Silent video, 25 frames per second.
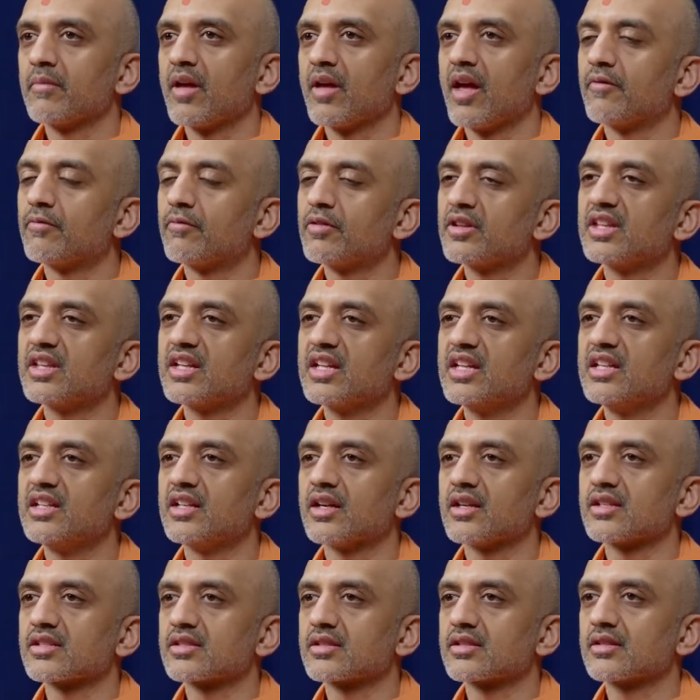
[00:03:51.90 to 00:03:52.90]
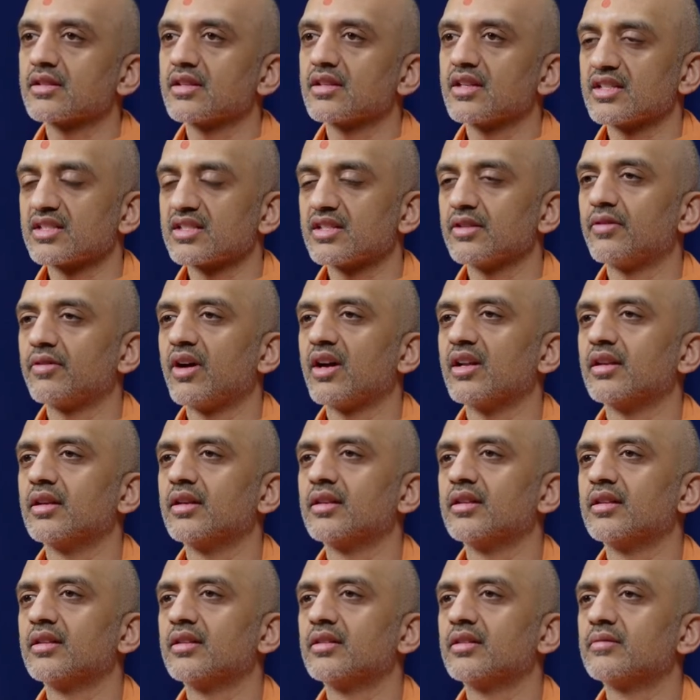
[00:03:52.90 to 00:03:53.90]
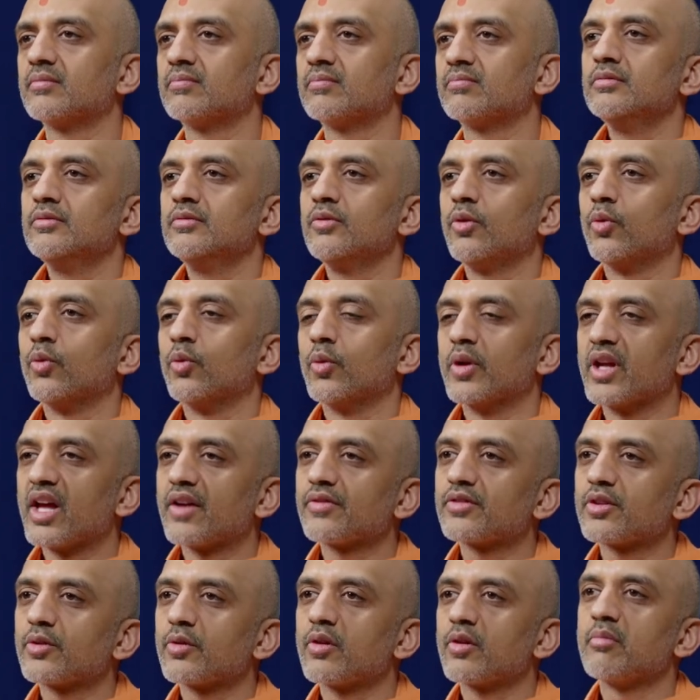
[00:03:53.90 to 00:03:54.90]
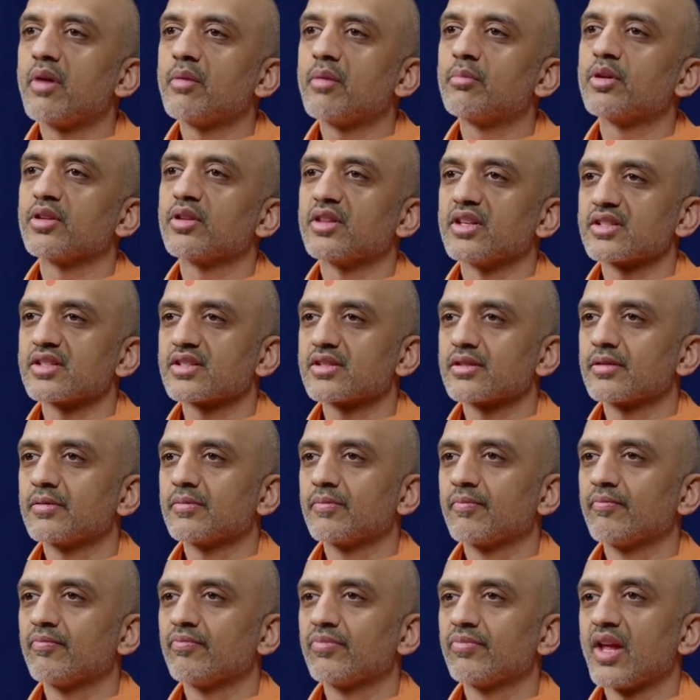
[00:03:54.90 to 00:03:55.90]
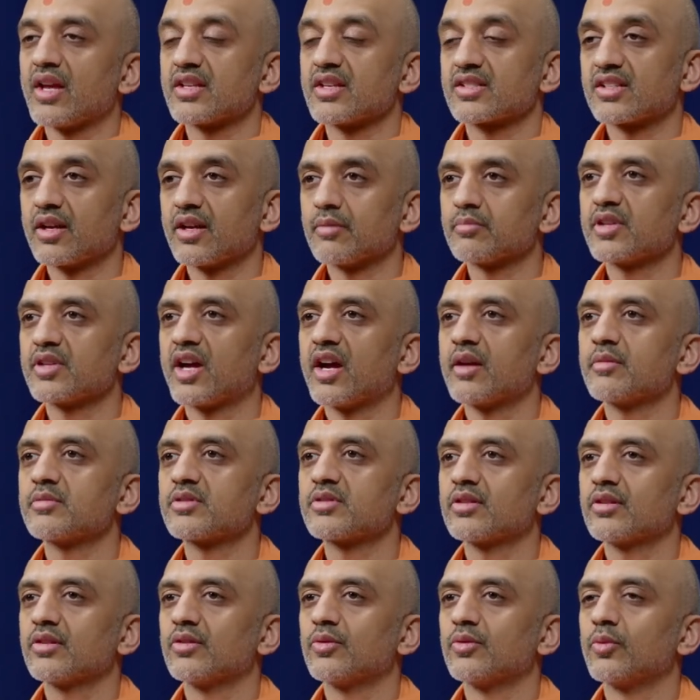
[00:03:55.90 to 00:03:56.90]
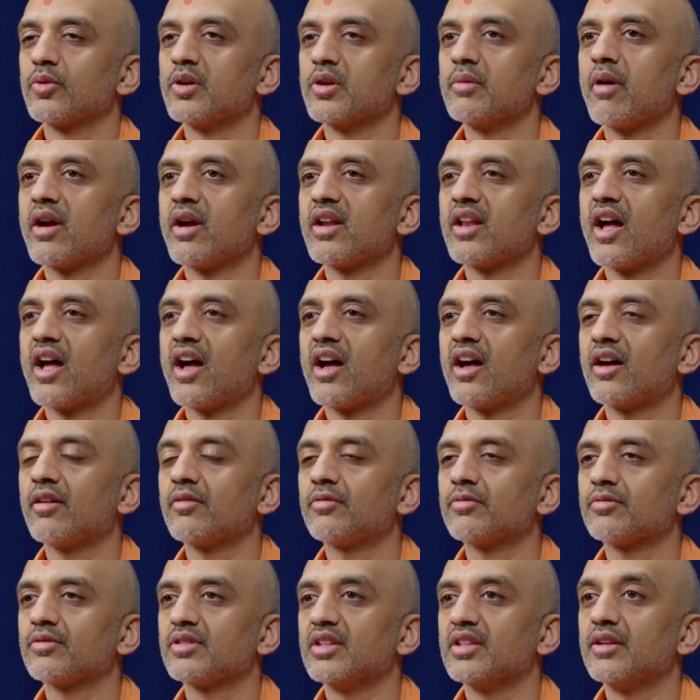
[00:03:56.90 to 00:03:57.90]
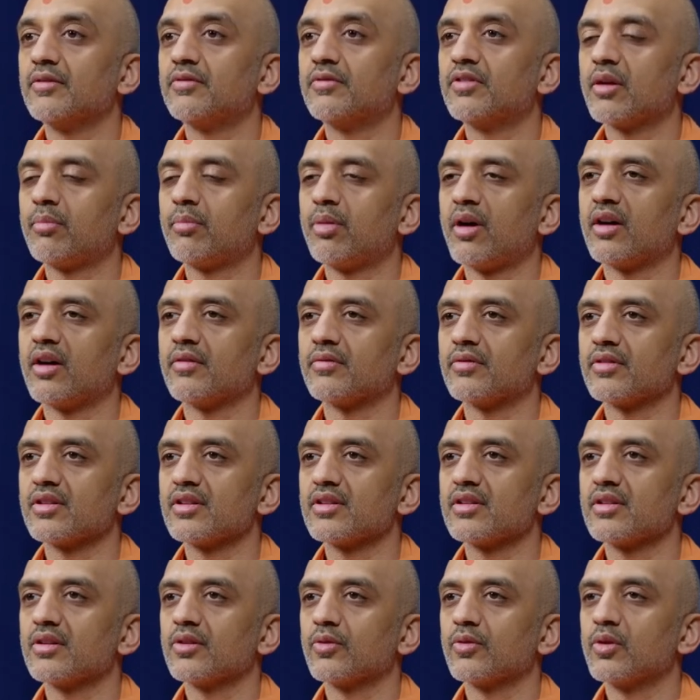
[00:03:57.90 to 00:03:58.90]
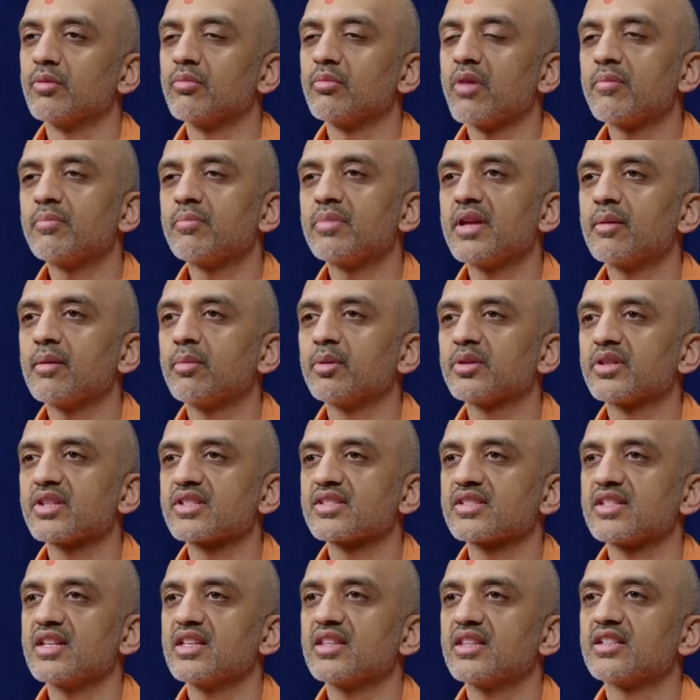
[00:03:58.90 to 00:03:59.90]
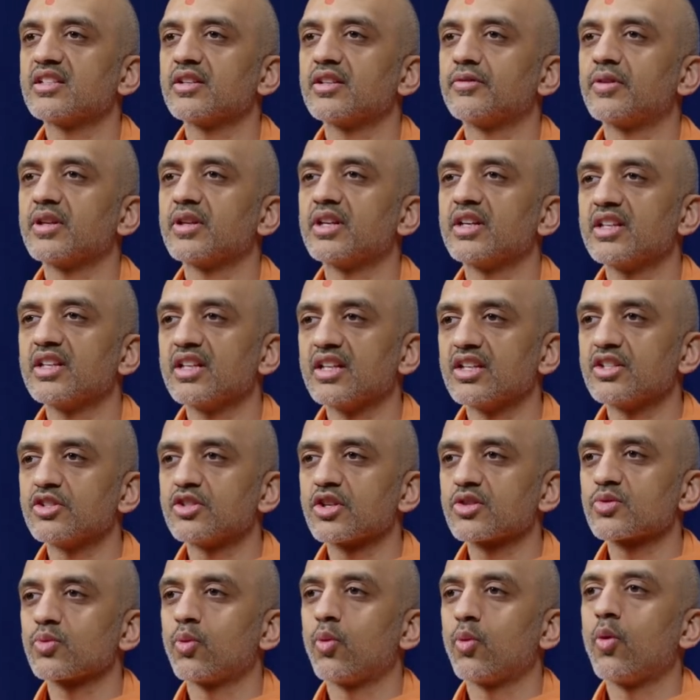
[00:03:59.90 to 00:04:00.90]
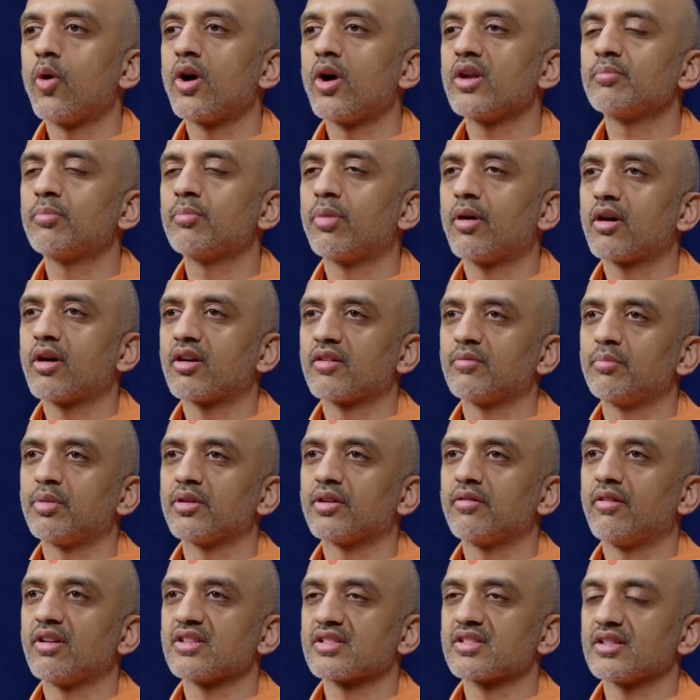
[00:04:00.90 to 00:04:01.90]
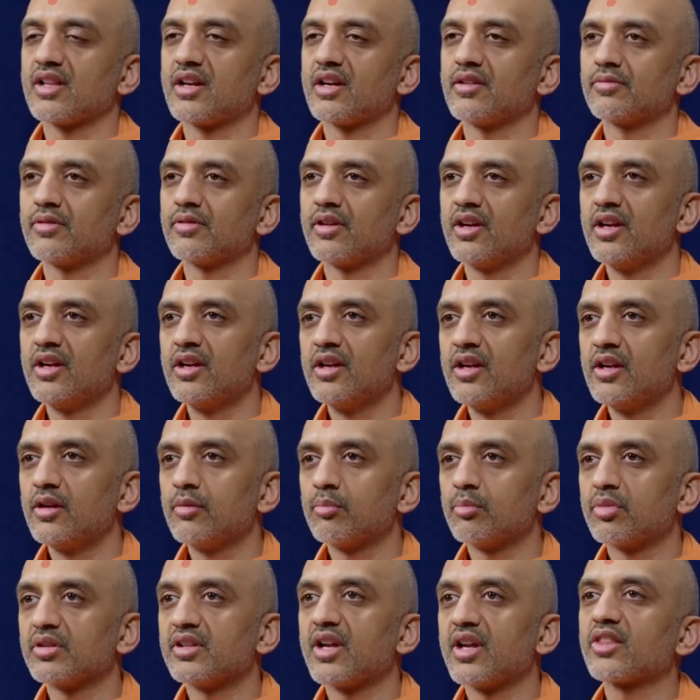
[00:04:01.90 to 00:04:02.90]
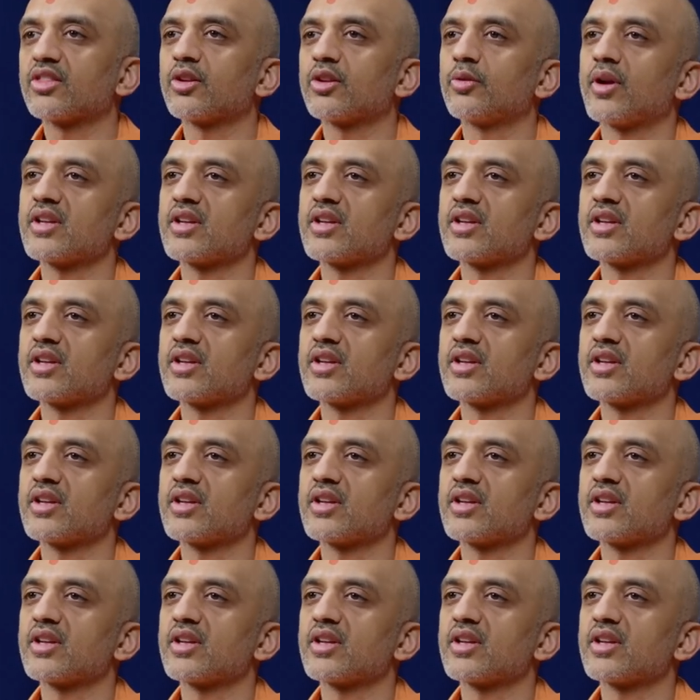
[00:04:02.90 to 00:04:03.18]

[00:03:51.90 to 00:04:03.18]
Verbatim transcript: Everything he does is divine. We have to remember this. Sometimes we might have Divya Bhav. We might be able to see the divinity in just one part of Bhagwan's life, but not the